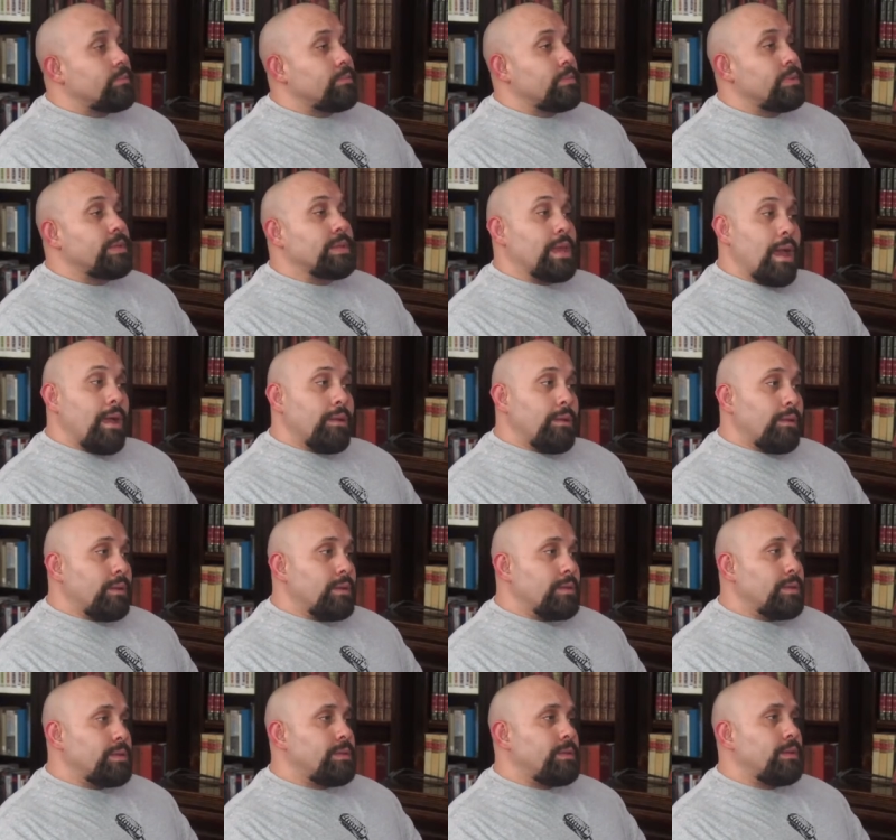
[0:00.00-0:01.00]

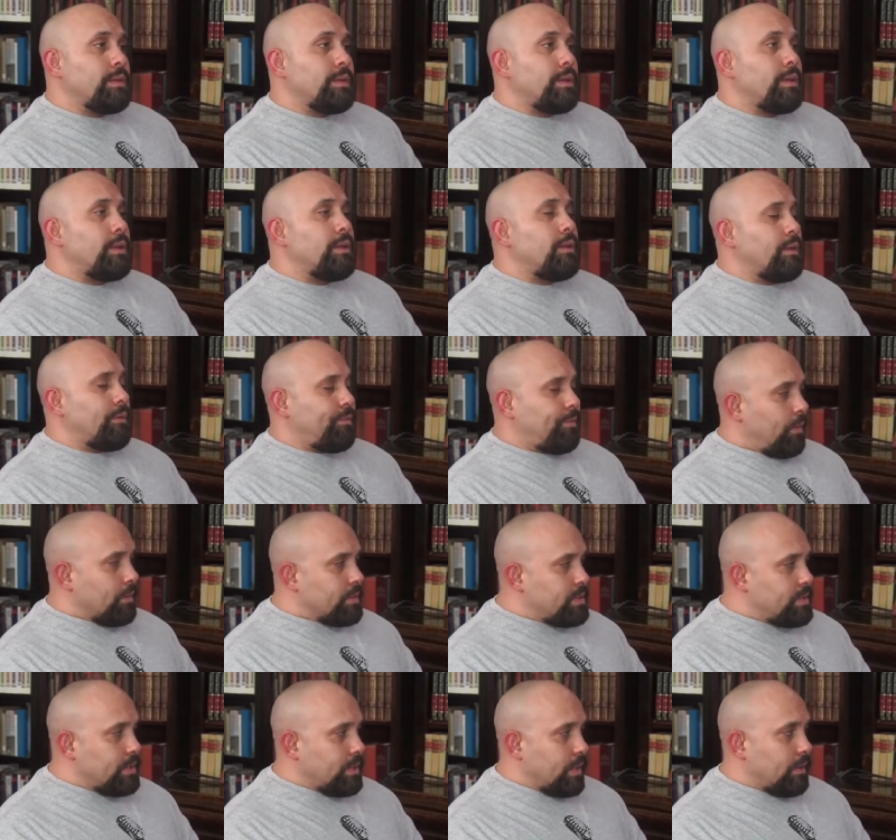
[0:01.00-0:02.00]
scandalous yeah. and
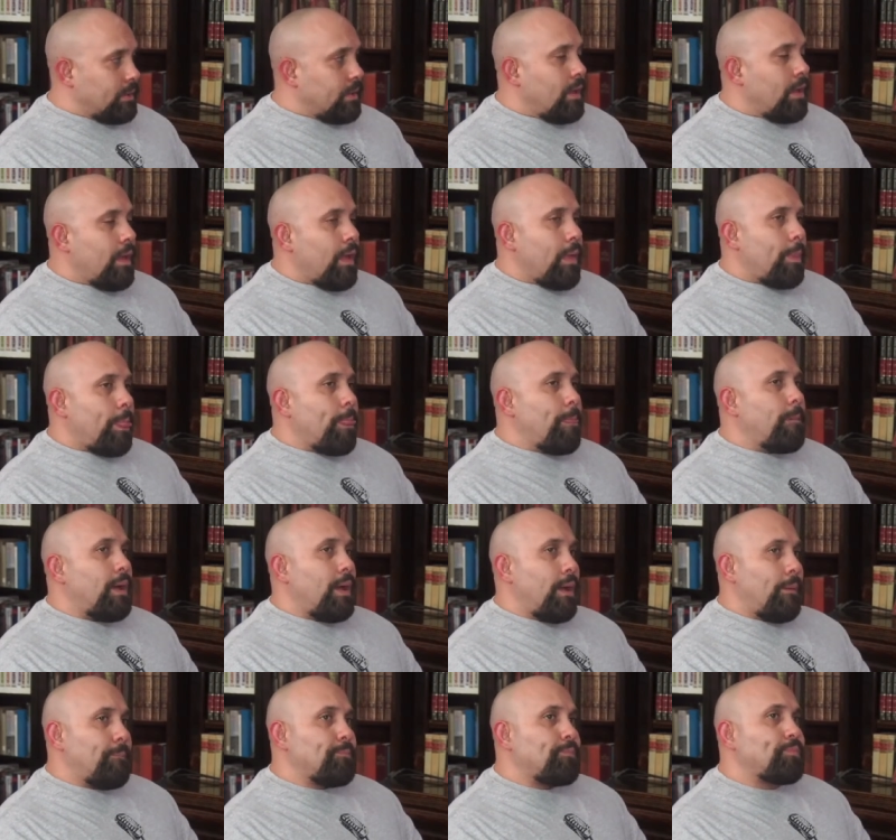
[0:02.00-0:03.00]
unfortunate. Yeah.
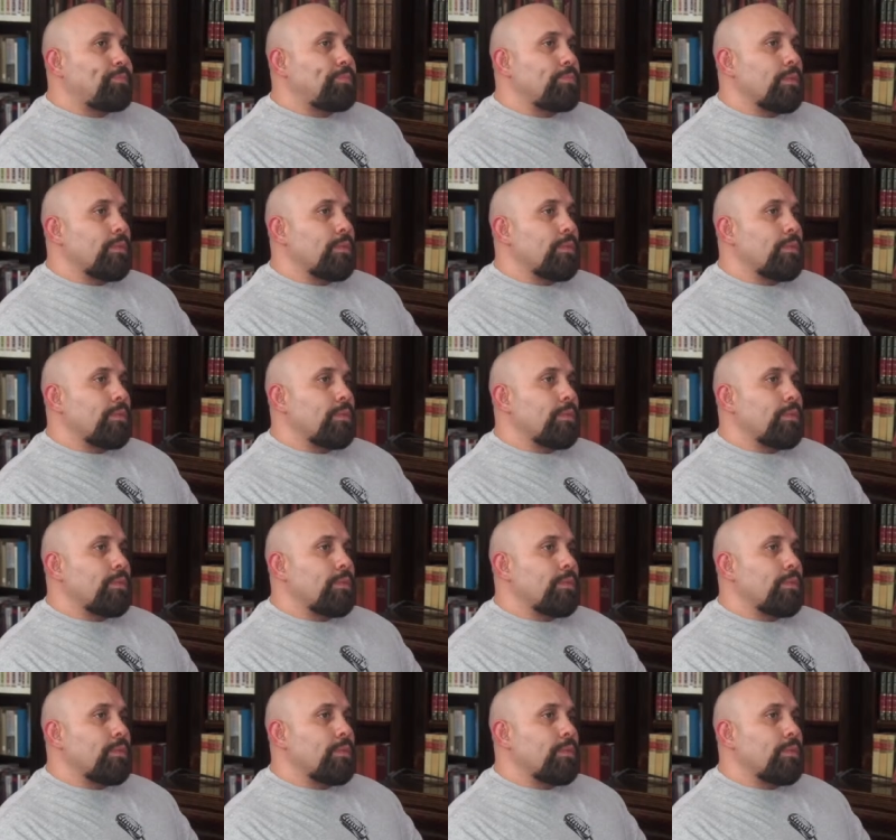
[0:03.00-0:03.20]
Um,